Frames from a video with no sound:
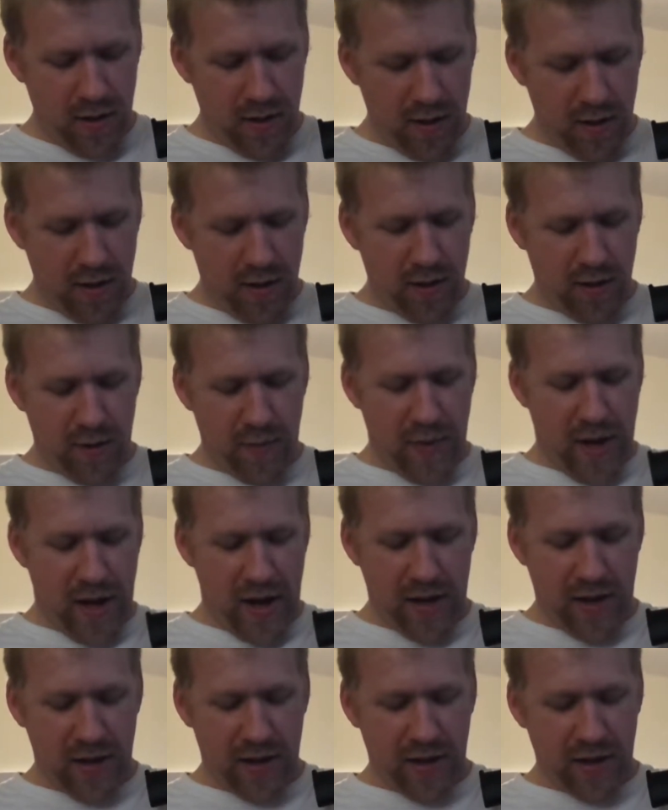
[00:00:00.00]
a
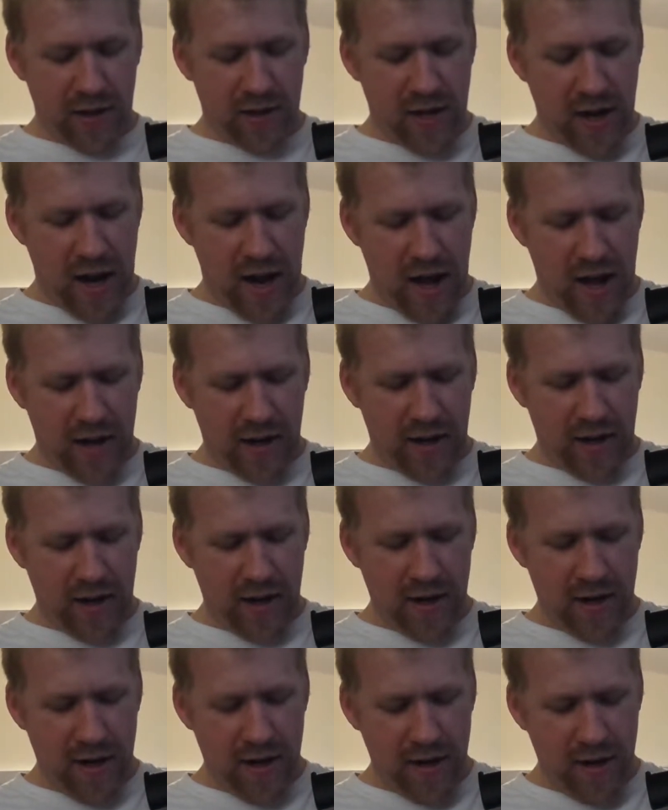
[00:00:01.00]
spot in the stock
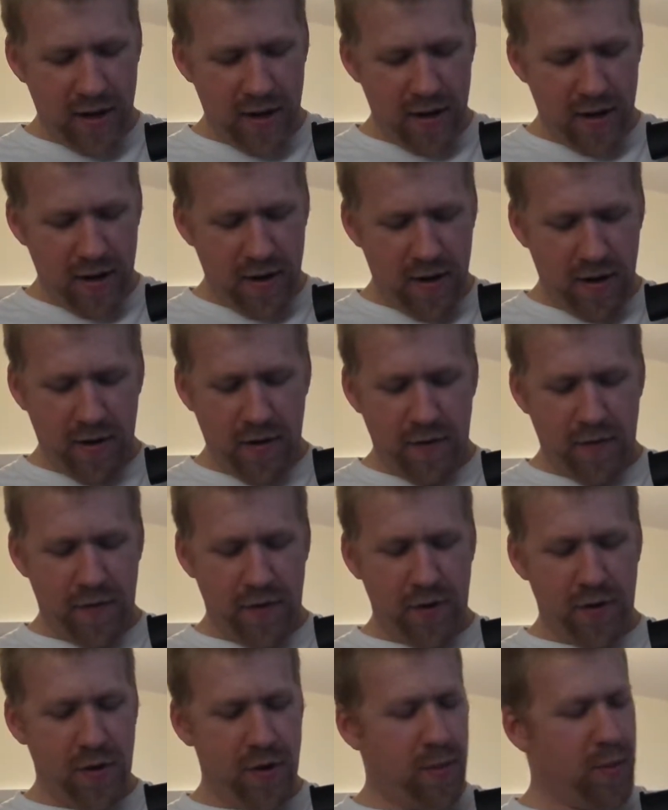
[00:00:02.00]
for
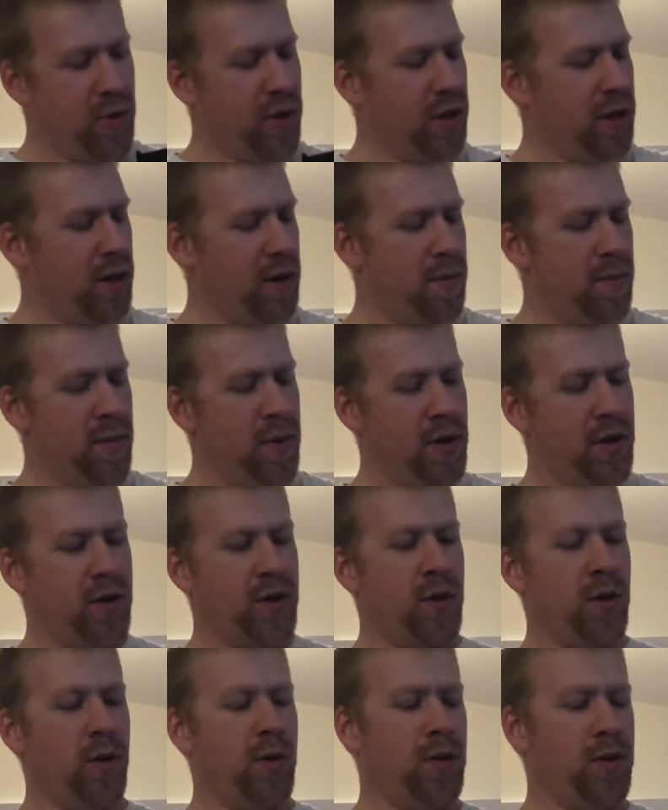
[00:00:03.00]
you to put them, to
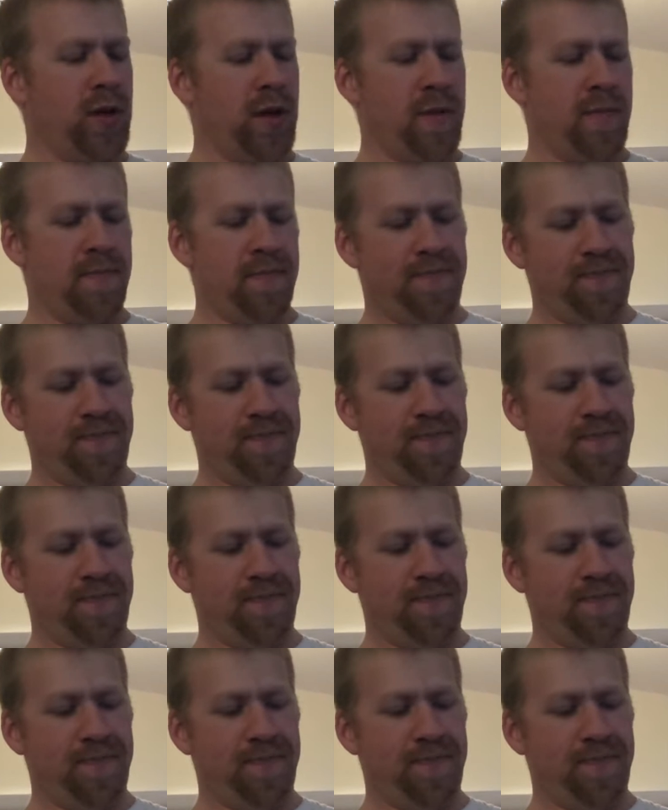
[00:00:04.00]
hold them.